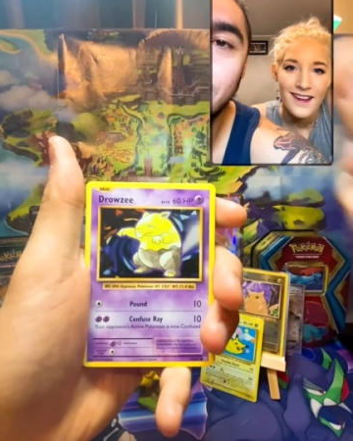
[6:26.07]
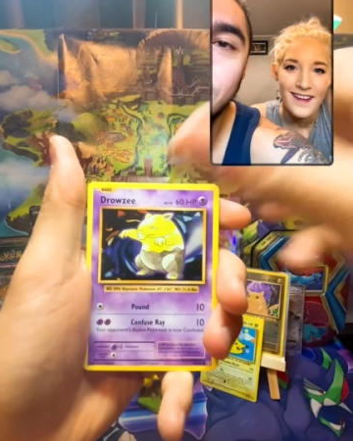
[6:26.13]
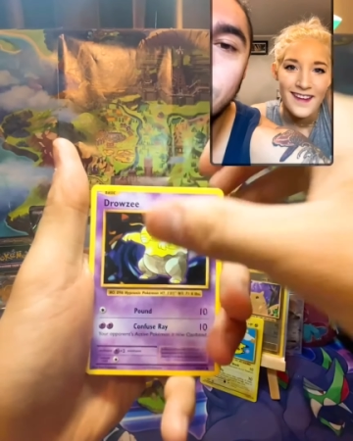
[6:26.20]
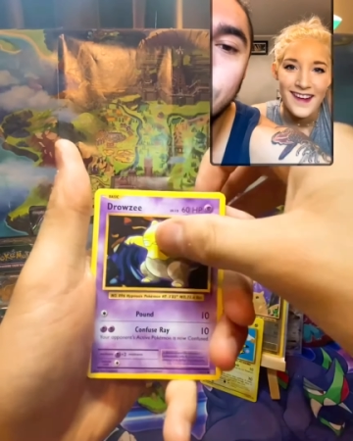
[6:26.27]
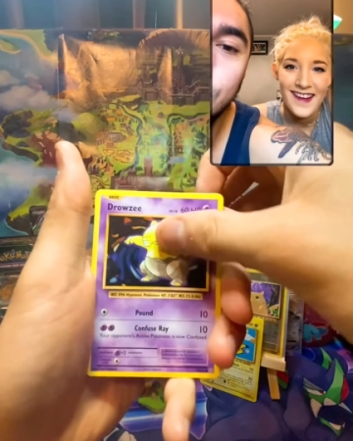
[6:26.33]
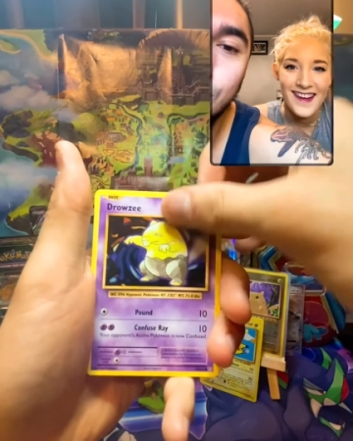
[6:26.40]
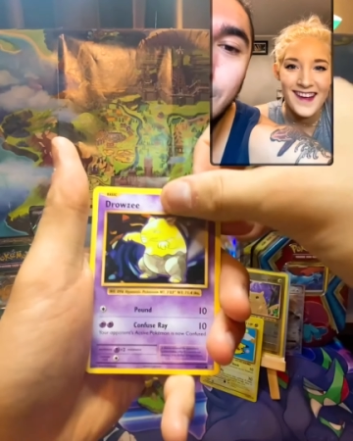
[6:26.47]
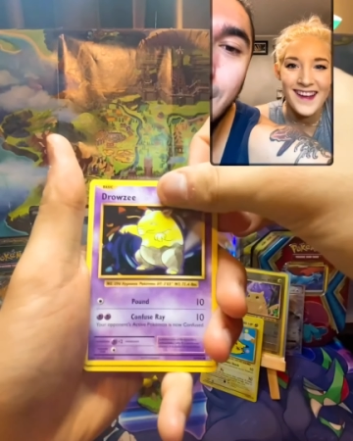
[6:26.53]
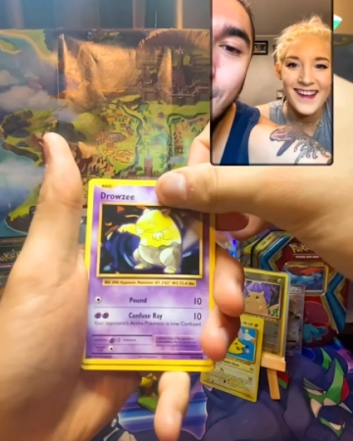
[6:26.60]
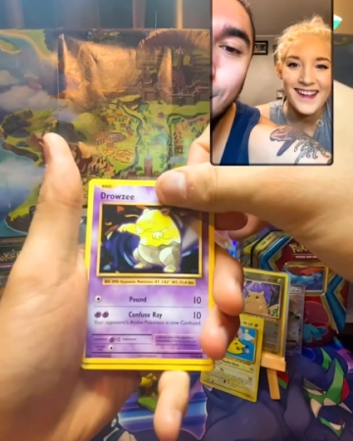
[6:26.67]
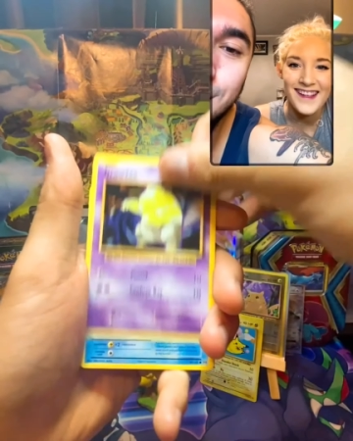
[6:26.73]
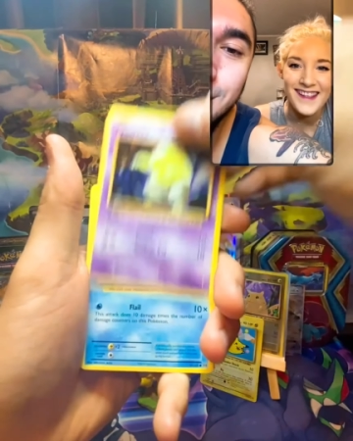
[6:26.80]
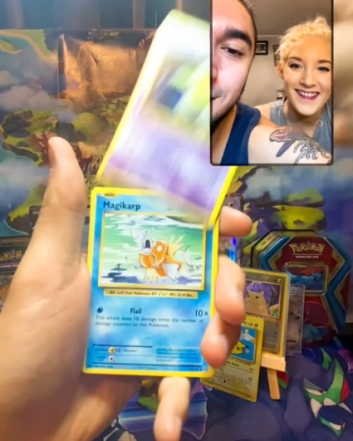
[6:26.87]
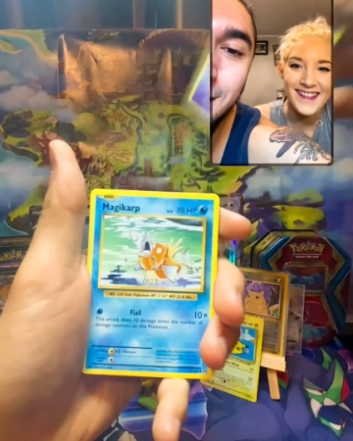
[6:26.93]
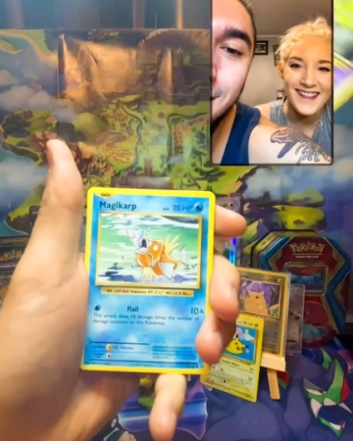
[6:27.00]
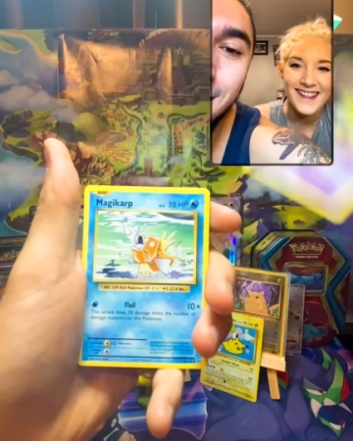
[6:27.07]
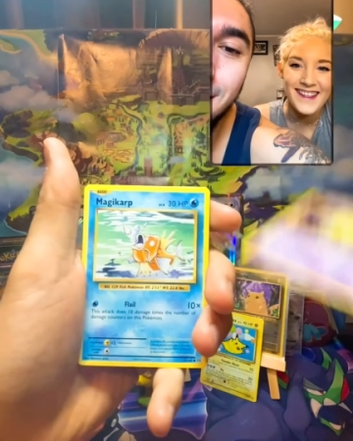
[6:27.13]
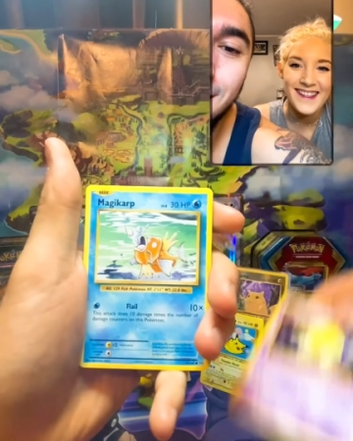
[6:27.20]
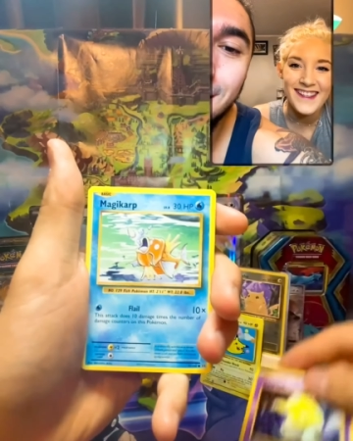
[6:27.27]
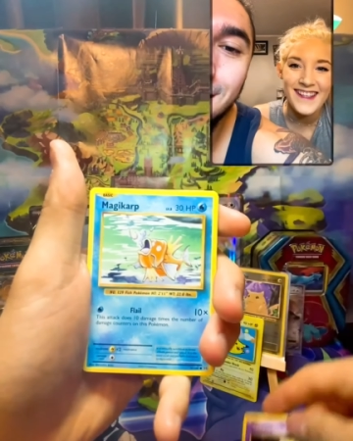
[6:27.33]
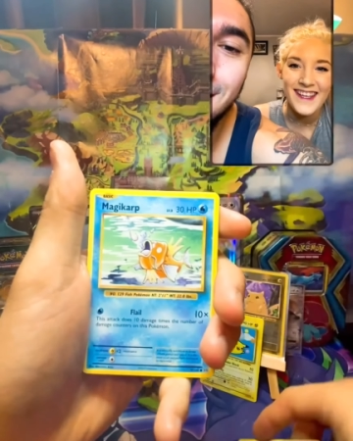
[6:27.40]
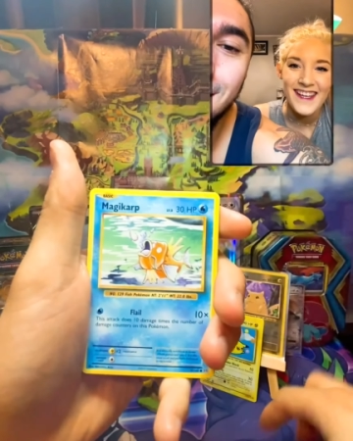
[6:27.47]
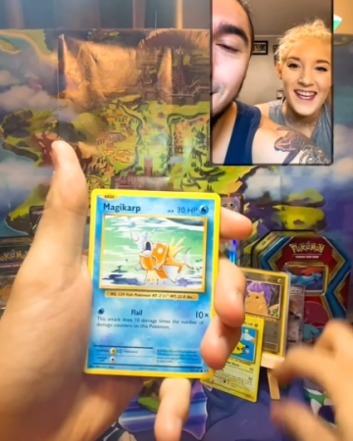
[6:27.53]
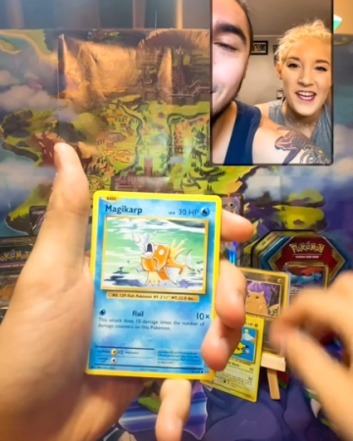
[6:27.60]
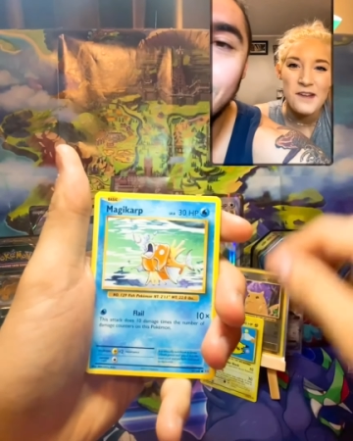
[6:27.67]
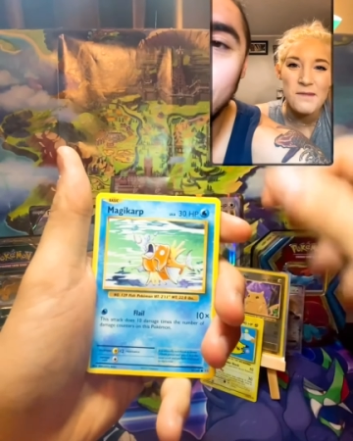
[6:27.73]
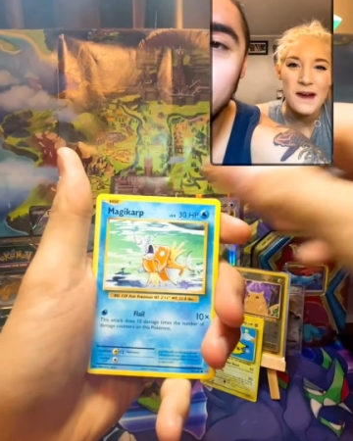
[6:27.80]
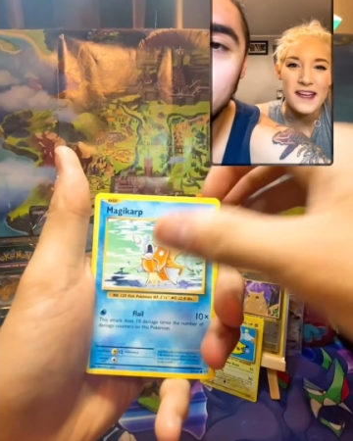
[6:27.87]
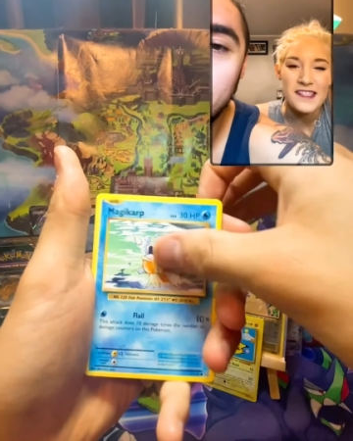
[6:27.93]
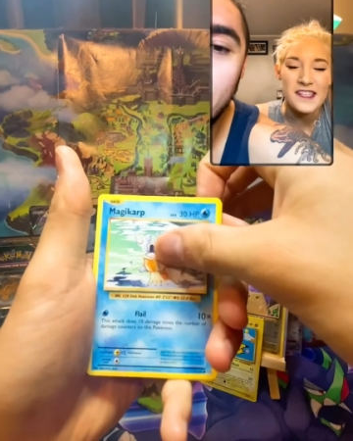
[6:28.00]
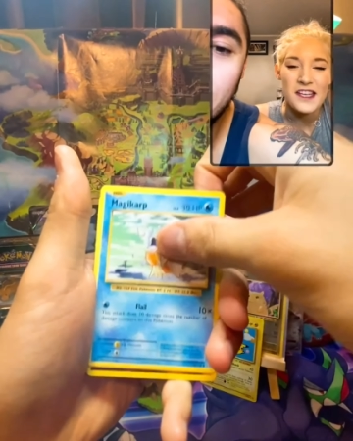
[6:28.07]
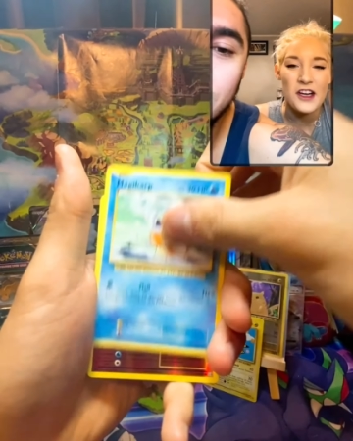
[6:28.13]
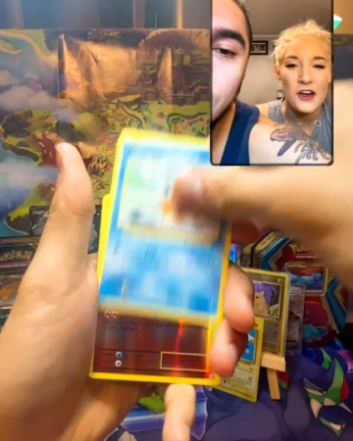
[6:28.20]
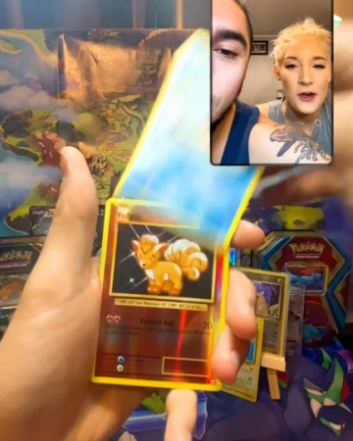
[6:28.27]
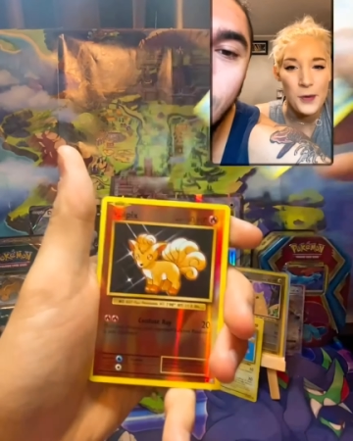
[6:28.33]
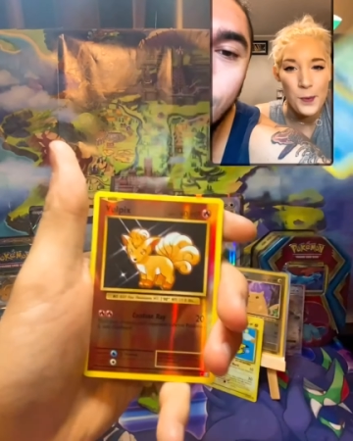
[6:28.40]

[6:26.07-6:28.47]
Drowzee. Magikarp. Magikarp.